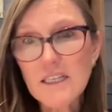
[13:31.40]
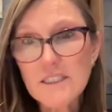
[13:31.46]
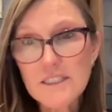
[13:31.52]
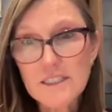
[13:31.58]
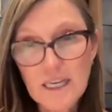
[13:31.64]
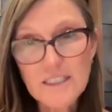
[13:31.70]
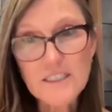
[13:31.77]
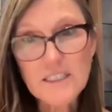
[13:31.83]

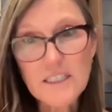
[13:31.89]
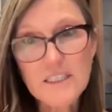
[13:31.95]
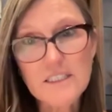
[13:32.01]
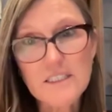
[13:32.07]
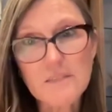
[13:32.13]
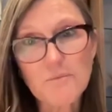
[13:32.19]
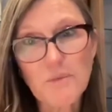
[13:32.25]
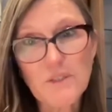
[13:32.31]

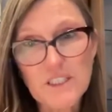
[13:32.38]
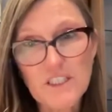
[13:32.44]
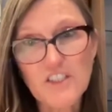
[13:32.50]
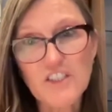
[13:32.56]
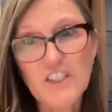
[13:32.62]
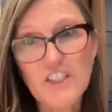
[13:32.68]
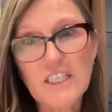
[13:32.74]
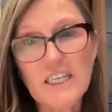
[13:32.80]
Tesla's
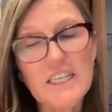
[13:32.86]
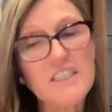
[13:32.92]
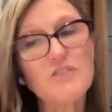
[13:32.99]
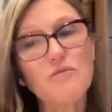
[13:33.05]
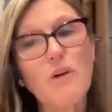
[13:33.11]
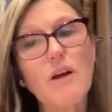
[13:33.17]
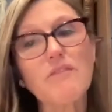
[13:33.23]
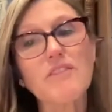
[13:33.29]
position
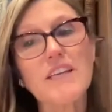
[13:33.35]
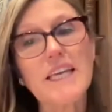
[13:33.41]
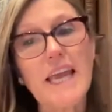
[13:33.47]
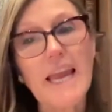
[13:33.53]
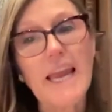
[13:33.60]
is roughly